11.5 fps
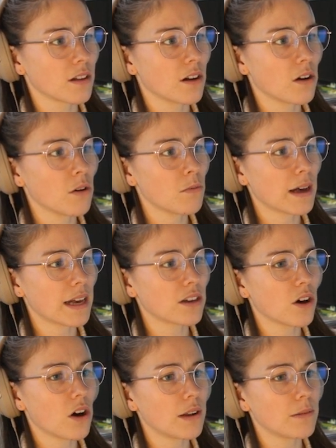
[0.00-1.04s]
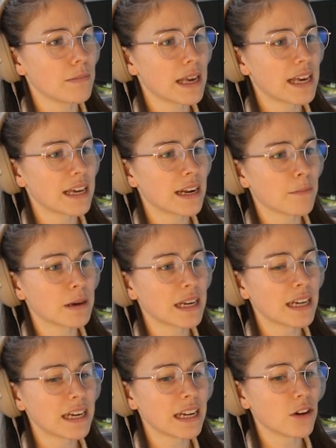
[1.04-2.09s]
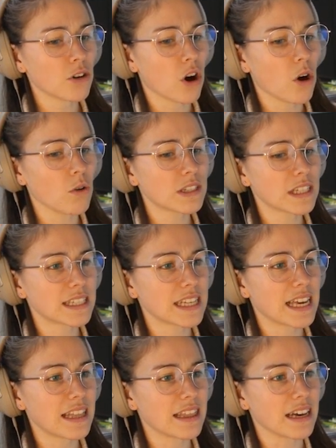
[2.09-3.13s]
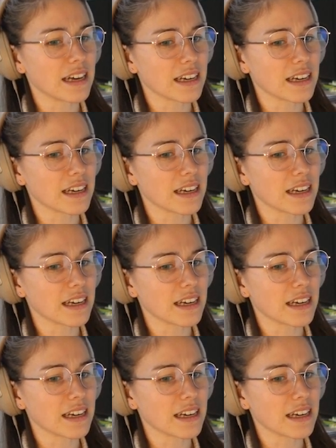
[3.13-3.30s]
Oh my god, Megan, I'm gonna need you to hold it together.